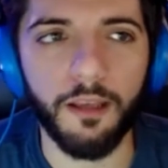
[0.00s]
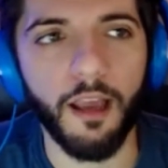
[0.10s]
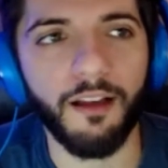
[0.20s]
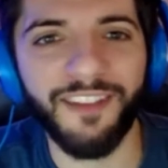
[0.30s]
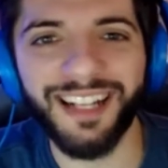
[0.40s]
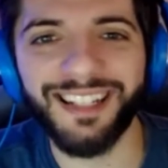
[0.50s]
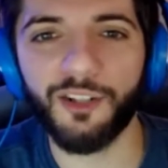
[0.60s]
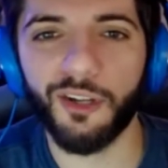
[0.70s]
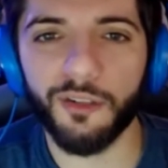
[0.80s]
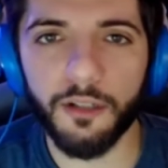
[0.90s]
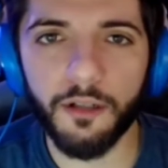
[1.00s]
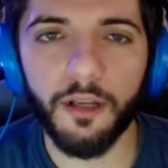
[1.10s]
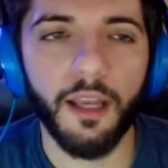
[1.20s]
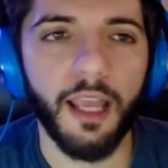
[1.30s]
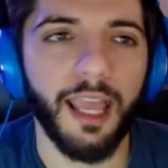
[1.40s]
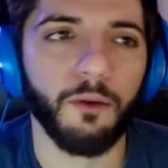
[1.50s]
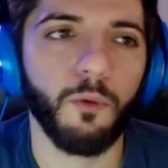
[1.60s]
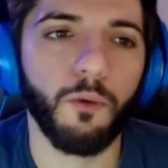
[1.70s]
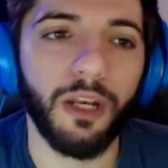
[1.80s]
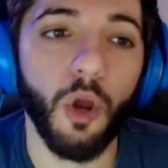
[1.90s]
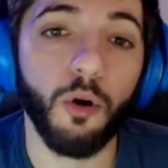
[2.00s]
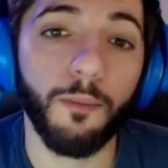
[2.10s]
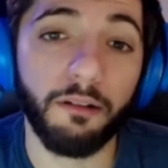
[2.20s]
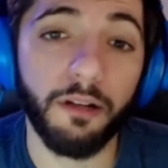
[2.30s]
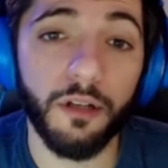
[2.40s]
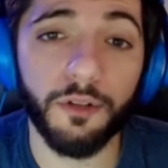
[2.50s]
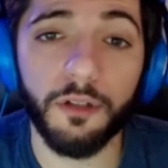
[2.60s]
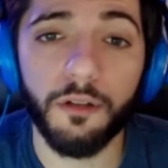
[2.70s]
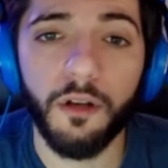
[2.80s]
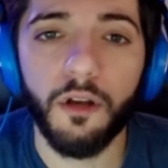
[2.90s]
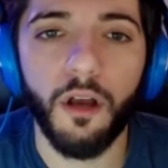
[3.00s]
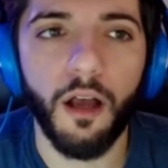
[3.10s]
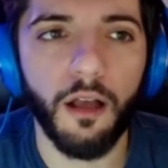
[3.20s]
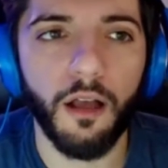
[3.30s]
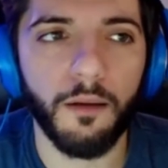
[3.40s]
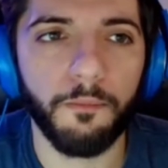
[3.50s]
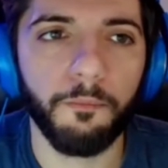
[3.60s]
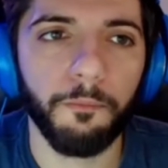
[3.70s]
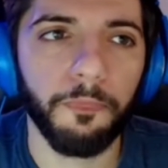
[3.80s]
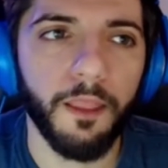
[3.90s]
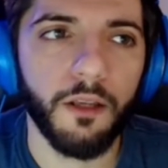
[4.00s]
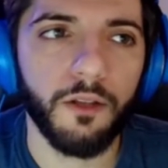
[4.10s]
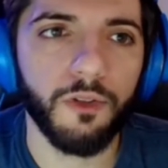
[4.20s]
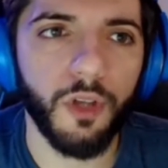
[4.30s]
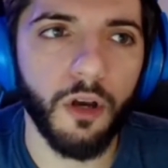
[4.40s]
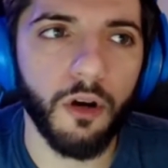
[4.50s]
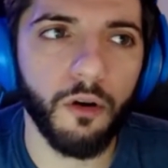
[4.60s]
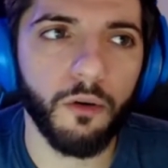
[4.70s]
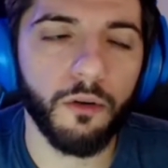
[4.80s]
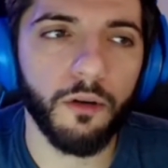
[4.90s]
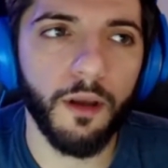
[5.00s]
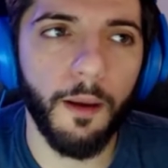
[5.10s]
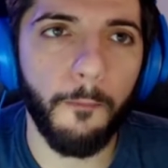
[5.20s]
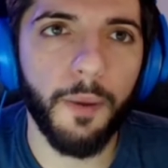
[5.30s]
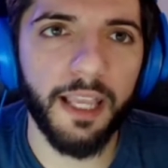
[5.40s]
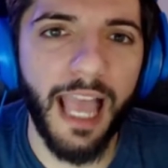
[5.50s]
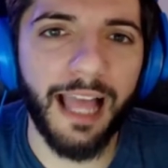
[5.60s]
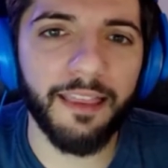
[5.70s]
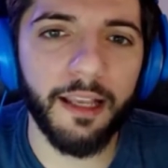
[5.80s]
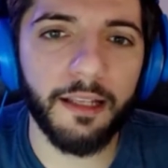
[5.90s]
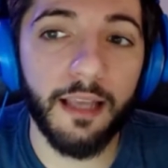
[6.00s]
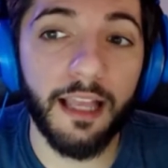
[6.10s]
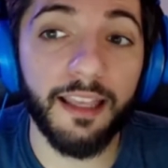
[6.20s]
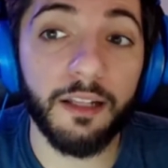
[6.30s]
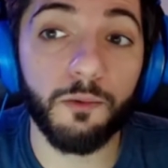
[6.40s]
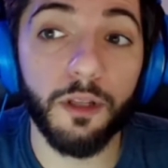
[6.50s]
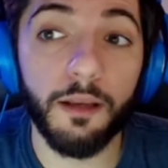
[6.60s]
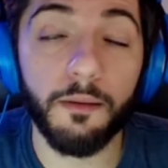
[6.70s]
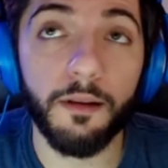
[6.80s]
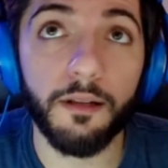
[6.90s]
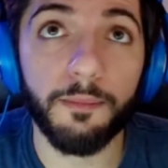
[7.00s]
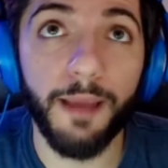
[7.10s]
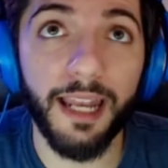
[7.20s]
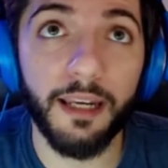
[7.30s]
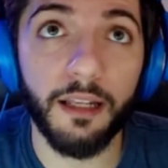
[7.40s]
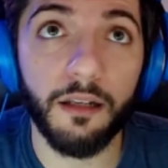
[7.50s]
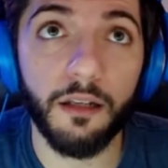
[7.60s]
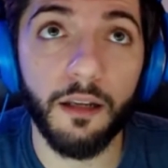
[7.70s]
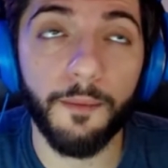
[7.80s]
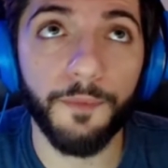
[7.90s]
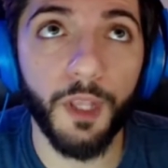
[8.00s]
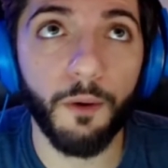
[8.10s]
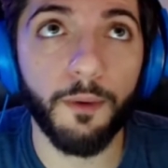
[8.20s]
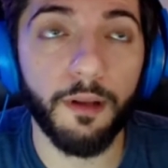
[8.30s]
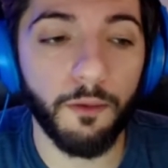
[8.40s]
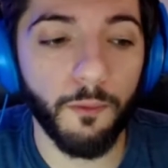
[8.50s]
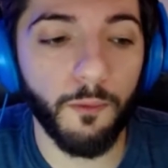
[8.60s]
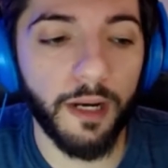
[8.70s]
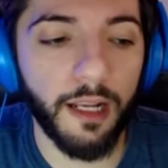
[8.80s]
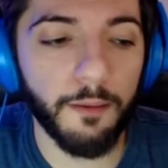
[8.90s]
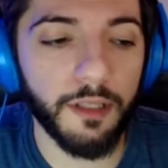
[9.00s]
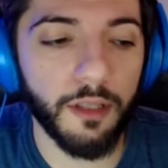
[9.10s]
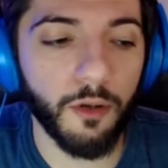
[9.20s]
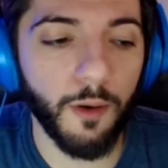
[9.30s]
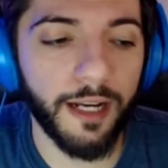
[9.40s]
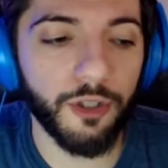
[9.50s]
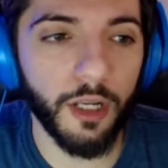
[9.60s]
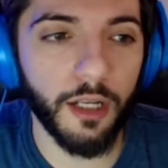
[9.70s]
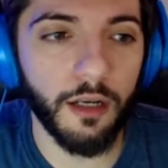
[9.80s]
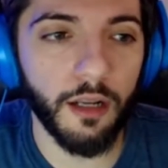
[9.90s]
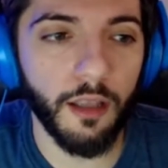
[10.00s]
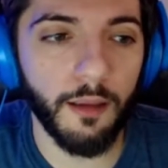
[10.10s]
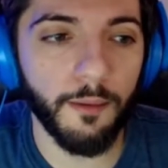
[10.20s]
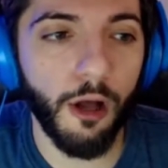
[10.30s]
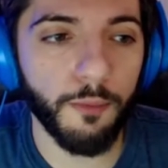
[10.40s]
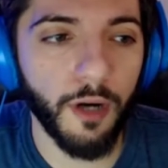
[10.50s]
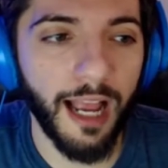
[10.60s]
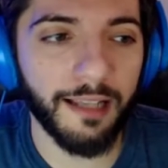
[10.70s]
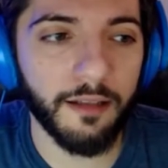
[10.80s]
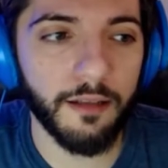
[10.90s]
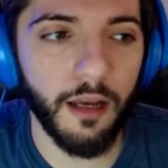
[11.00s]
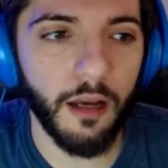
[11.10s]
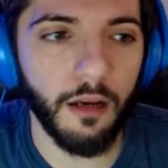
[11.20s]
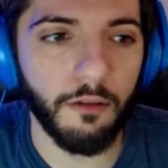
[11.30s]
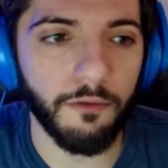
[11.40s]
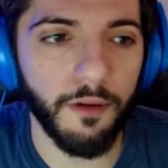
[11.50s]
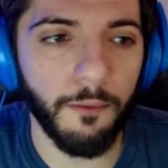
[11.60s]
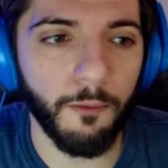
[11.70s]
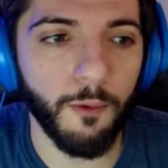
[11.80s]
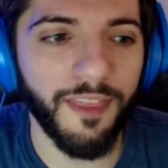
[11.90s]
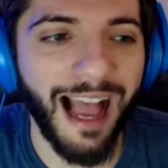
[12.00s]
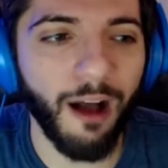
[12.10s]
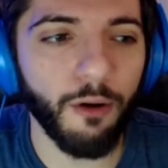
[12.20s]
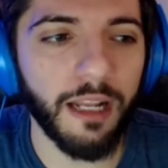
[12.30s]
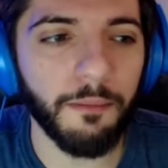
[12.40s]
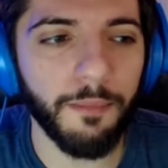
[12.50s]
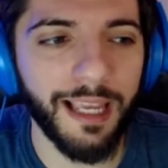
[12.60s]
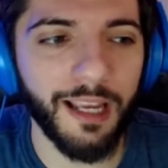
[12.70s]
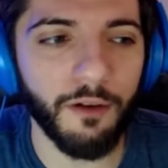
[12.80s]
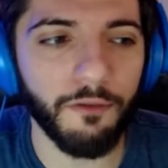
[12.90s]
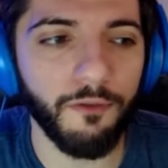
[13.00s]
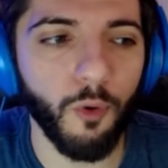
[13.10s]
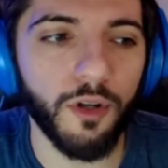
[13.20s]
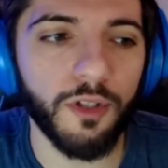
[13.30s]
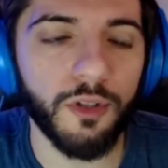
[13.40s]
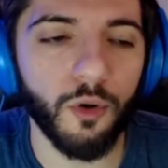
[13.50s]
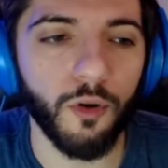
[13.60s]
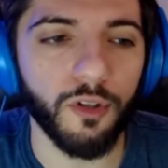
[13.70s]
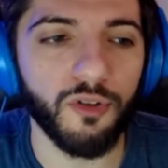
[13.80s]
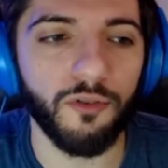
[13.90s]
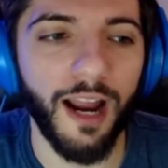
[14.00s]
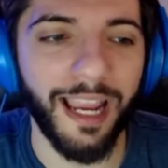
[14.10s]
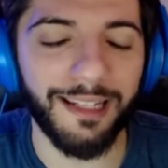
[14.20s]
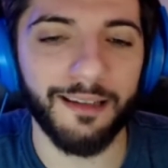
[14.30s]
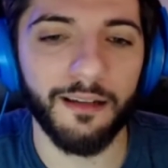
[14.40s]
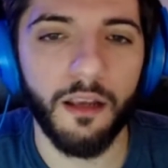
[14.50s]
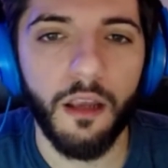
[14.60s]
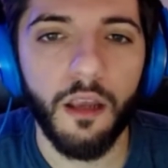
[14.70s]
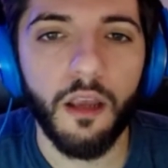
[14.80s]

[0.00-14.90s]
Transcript: we affect each other and what we know about each other. So, but yeah, I think it's really dependent. When it comes to the question that Halmer asked of without it being forced or trite,